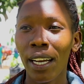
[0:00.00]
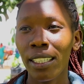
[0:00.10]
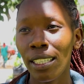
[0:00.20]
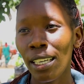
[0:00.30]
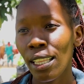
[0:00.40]

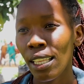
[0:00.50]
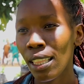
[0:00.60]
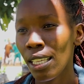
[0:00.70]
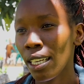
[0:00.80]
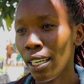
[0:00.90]
And another
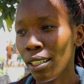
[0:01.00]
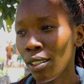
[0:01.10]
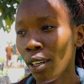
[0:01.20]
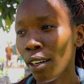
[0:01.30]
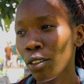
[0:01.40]
thing
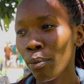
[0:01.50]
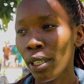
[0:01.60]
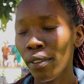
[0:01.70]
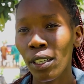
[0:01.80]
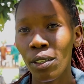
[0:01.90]
is you have to
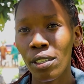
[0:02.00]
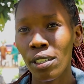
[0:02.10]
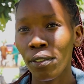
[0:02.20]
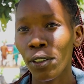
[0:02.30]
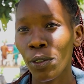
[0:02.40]
believe in
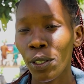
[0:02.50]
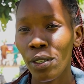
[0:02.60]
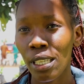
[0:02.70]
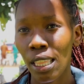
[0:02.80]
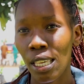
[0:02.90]
yourself when you're
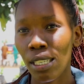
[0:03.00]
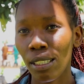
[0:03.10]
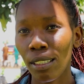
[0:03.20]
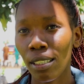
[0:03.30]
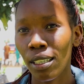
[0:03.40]
doing
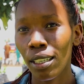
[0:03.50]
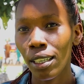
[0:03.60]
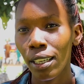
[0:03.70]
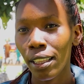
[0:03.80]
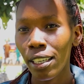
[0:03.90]
things.
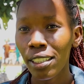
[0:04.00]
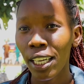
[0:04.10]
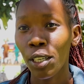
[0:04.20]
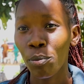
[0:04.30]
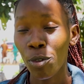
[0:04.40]
Things
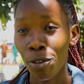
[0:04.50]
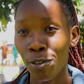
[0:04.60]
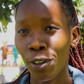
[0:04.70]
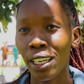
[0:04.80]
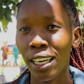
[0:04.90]
can
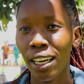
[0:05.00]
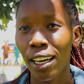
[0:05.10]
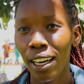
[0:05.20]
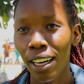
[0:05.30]
move on.